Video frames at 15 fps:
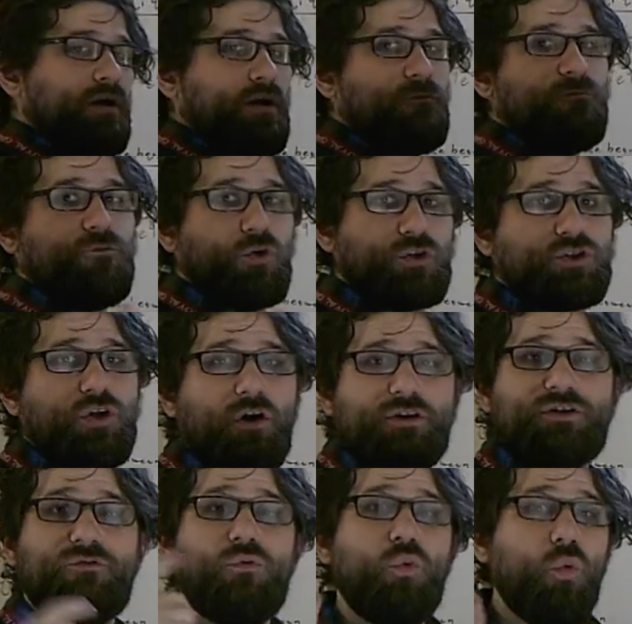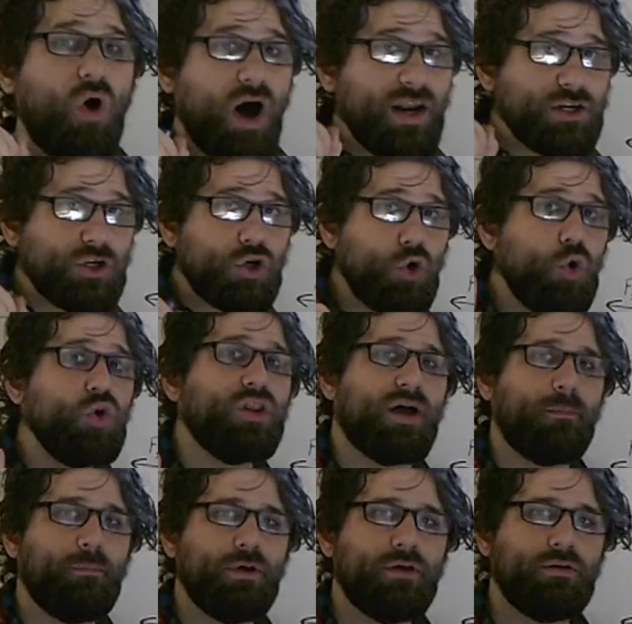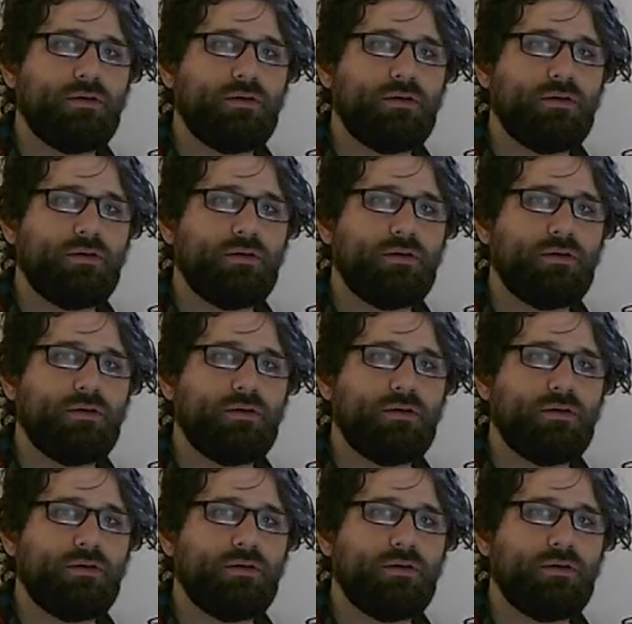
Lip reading: a full charge of 1 coulomb,